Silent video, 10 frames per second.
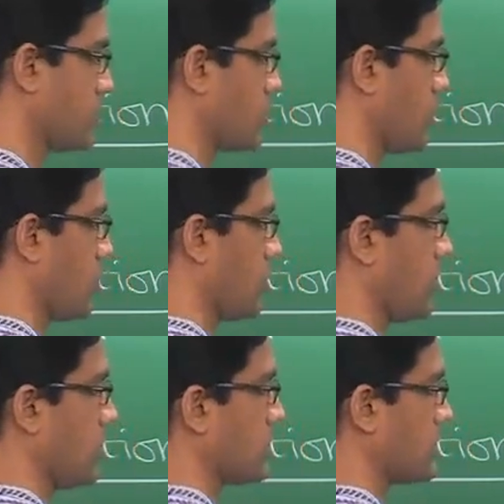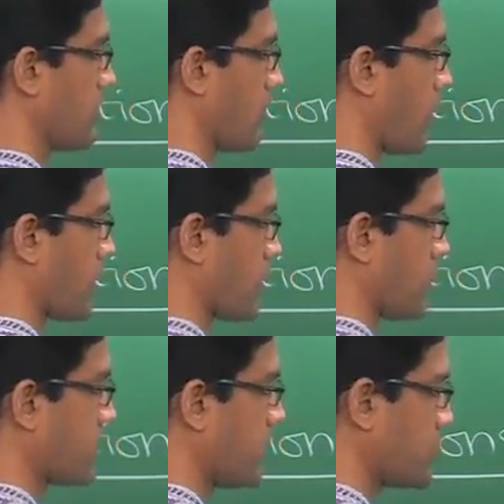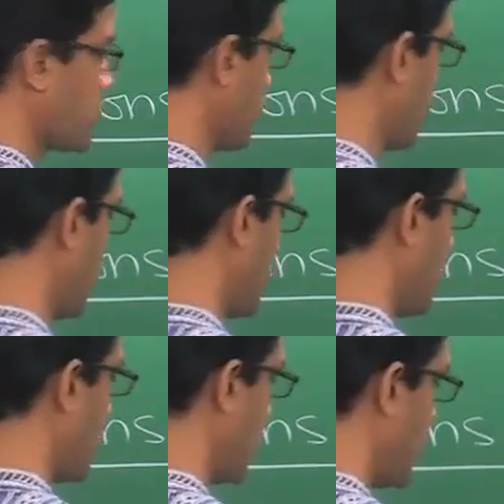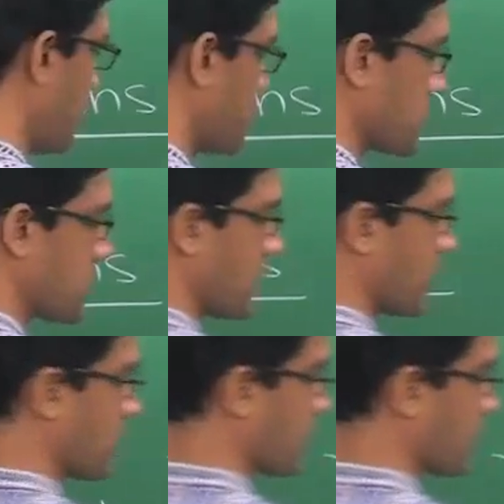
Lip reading: So the product of these two gives the